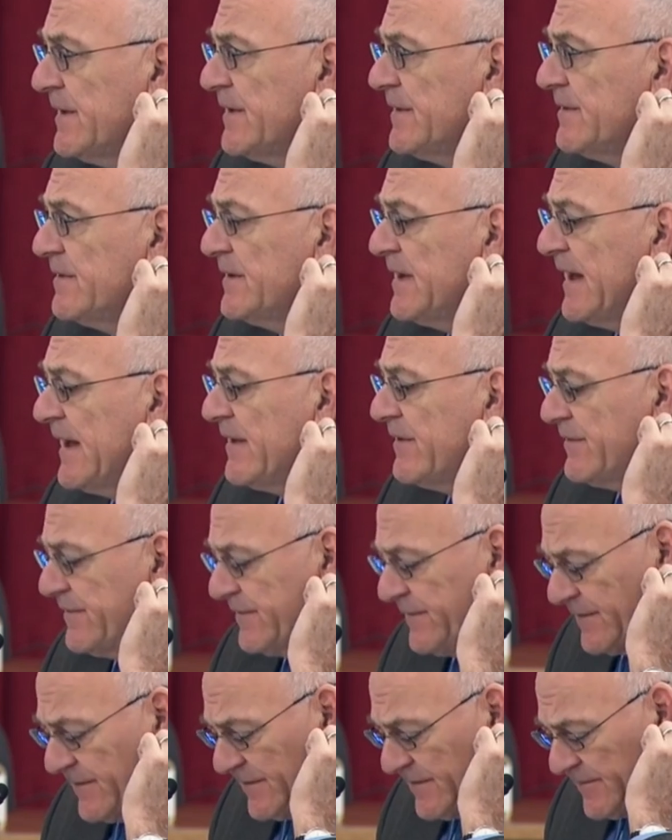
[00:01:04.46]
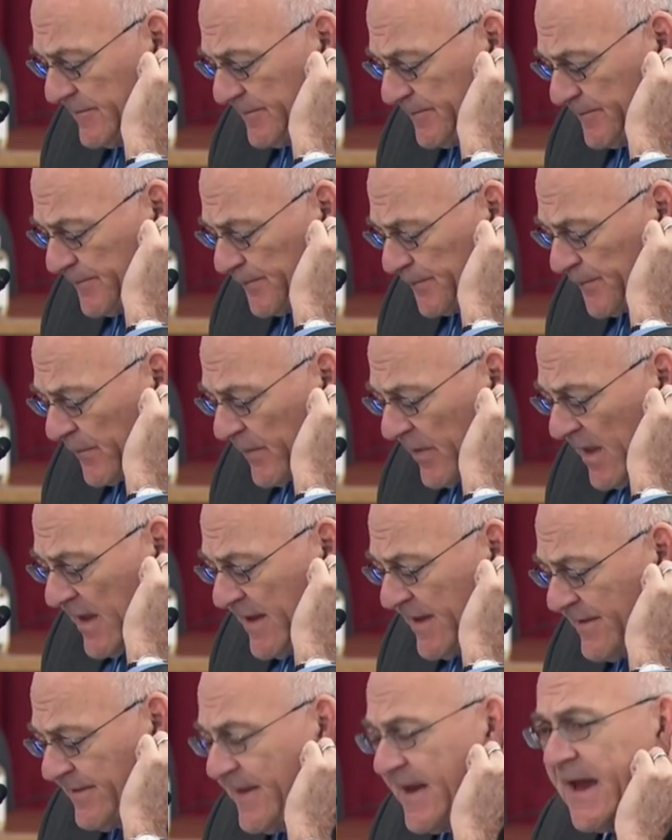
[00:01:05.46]
deaths.
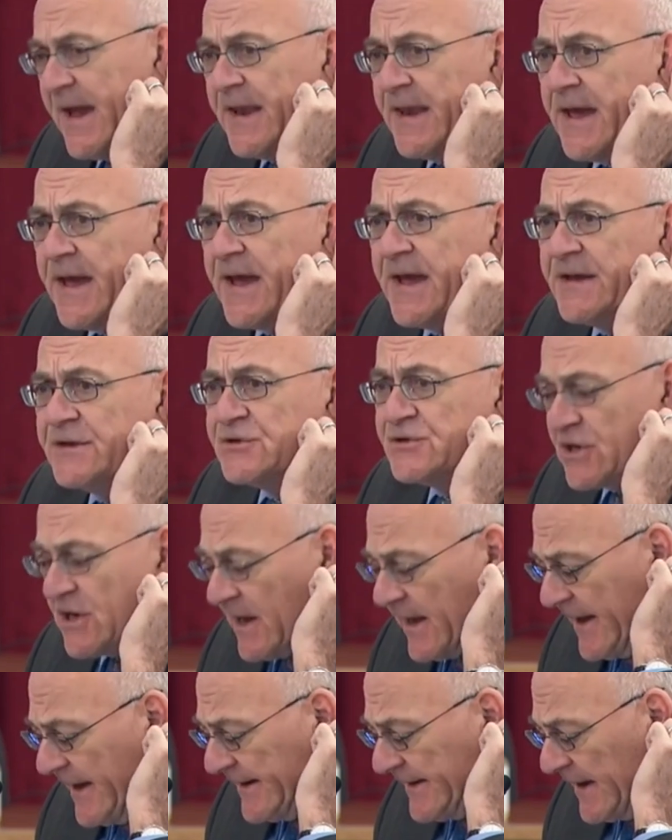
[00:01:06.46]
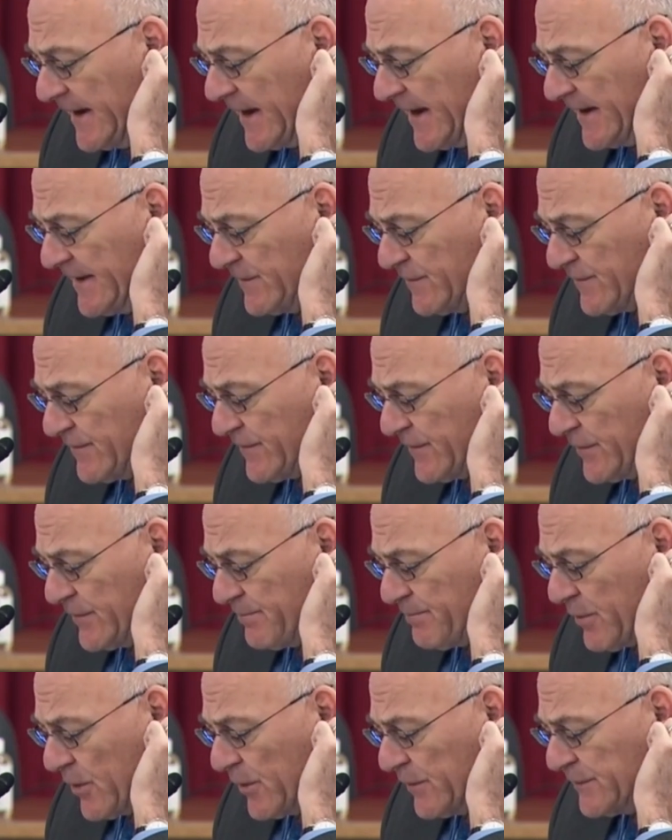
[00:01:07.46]
The NIH guidelines for the
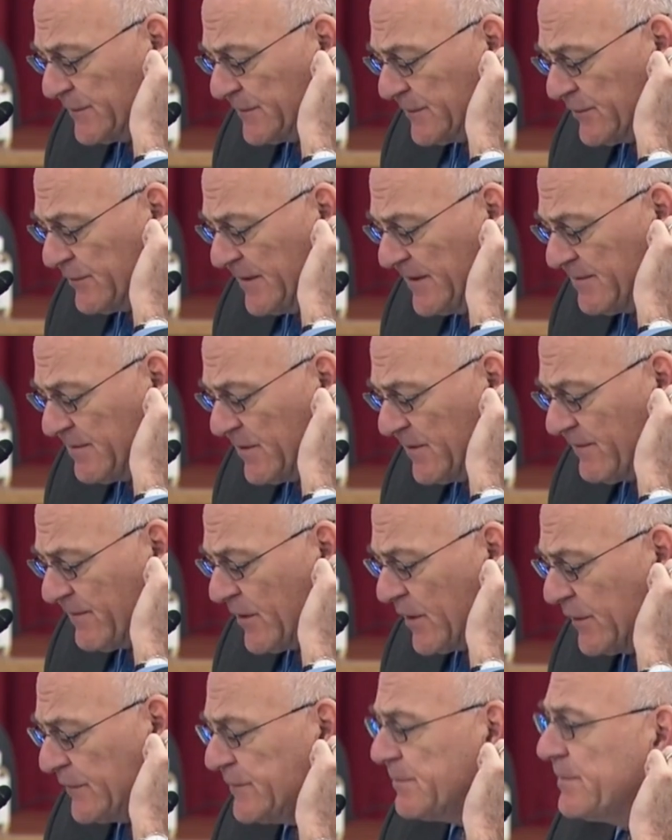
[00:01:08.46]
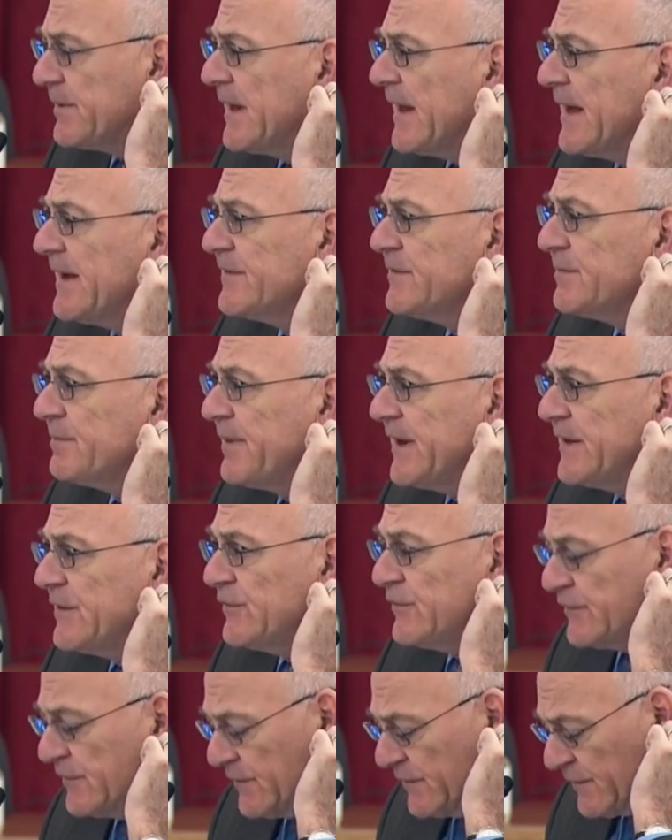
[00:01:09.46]
treatment of hospitalized
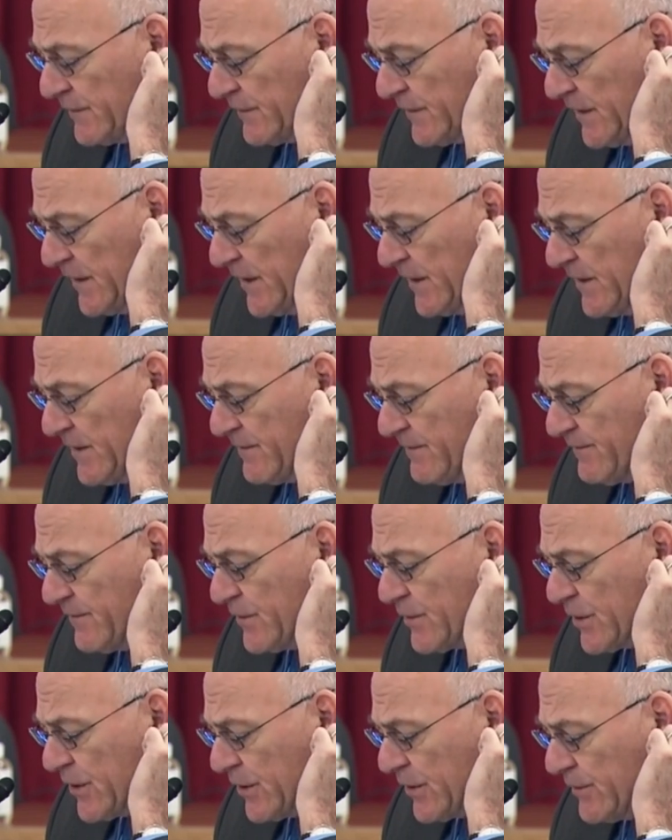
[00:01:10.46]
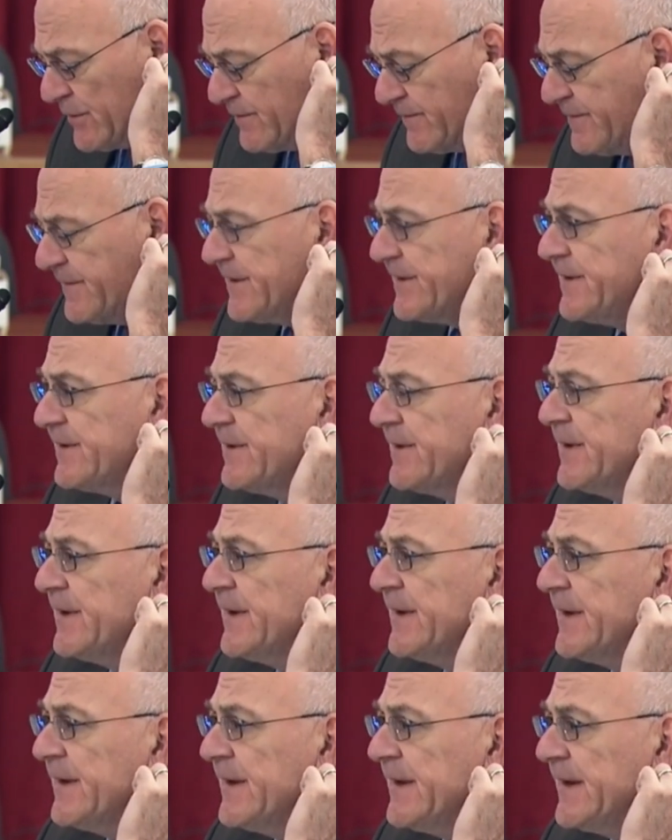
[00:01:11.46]
patients for COVID
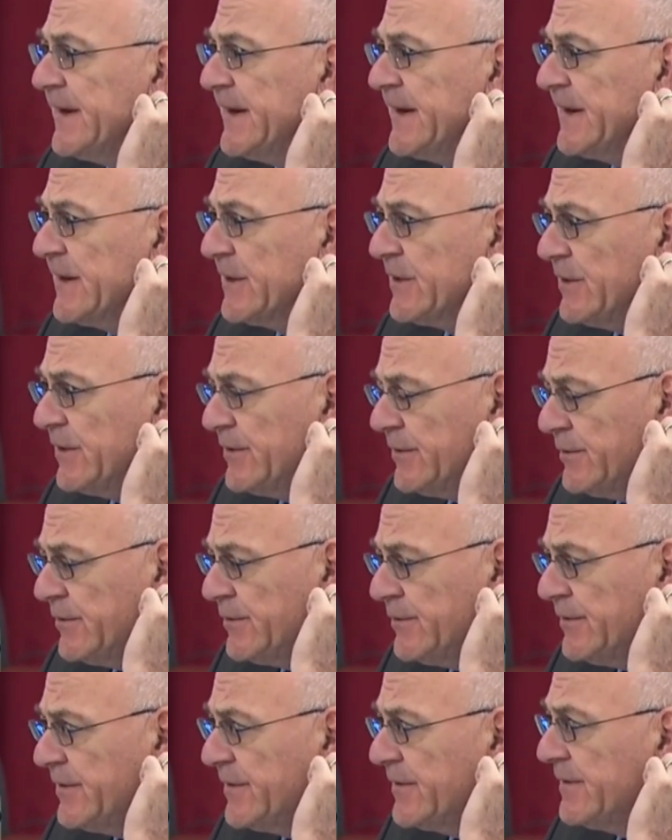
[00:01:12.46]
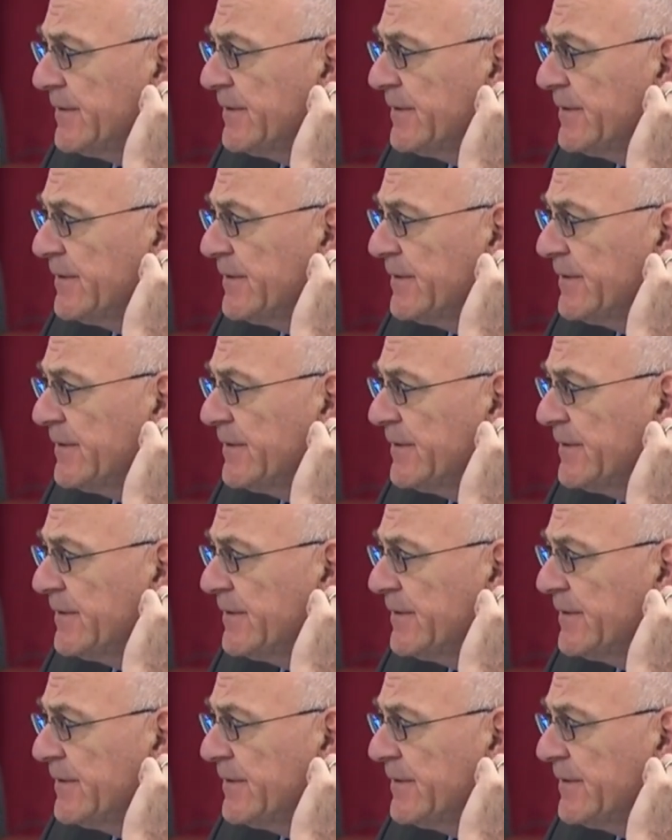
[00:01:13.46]
include